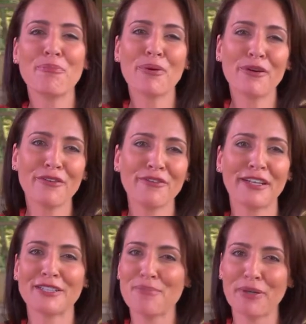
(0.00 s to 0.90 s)

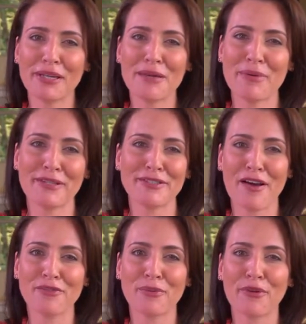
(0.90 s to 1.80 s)
perfect bookkeeping
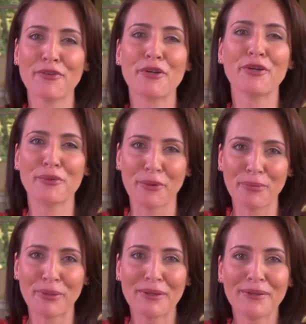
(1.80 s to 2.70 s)
software for your
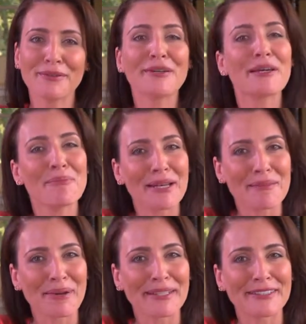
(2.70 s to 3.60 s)
group, look at
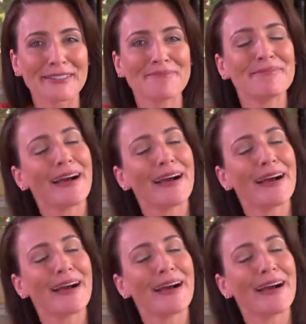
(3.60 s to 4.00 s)
MoneyMinder.